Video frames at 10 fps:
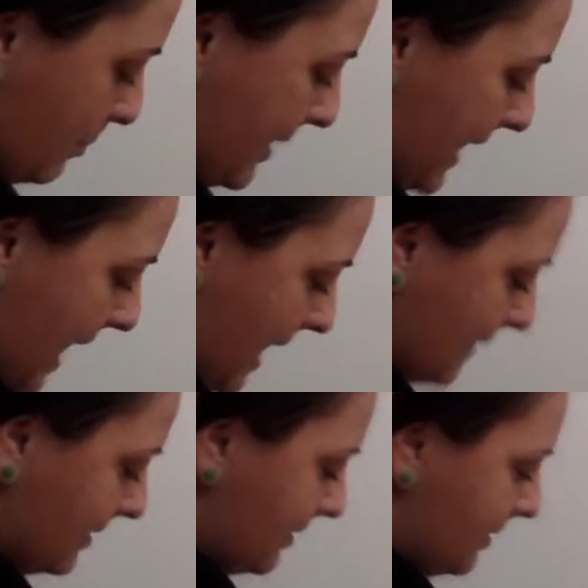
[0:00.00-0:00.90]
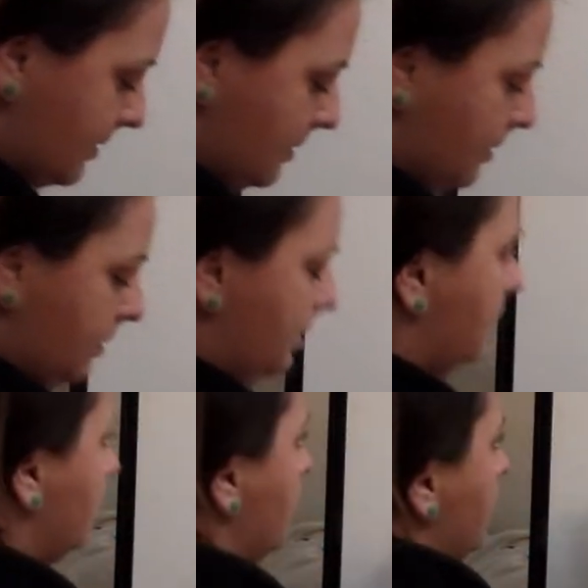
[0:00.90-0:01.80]
plus,
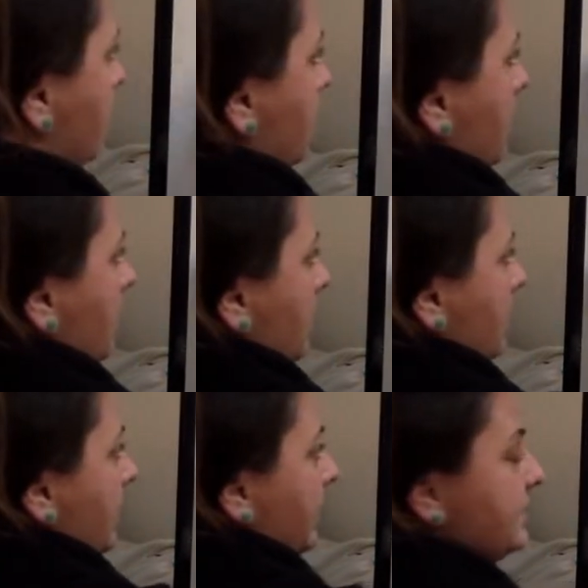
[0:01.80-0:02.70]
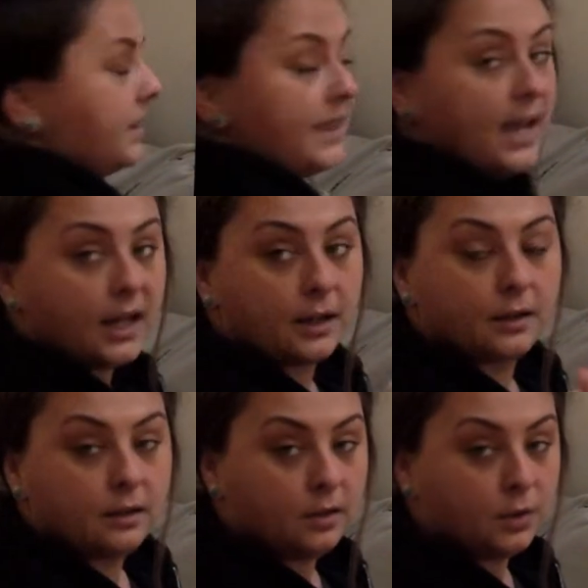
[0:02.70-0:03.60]
now here's the thing,
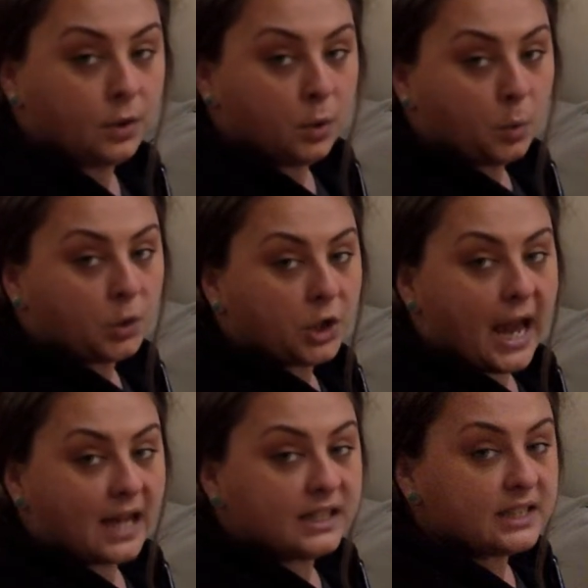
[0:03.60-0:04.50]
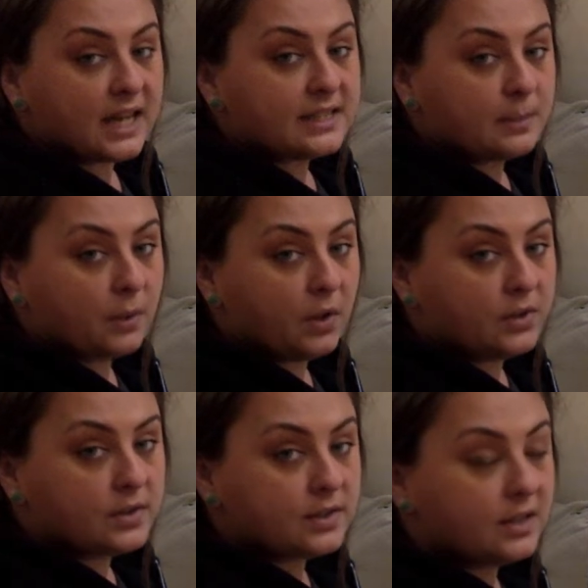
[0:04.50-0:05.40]
when you're adding
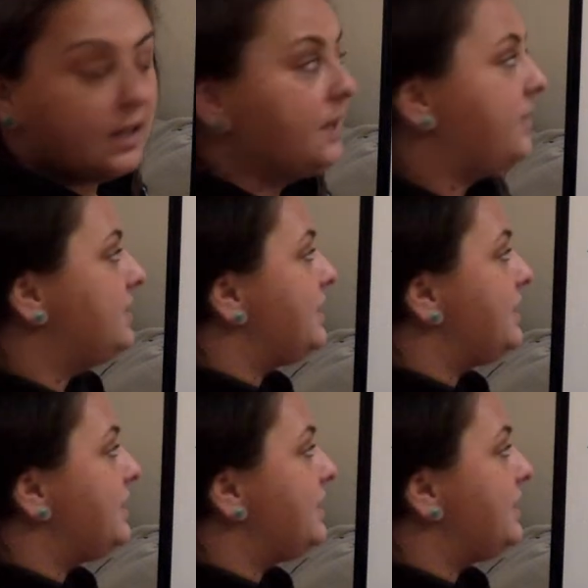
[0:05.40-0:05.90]
decimals, the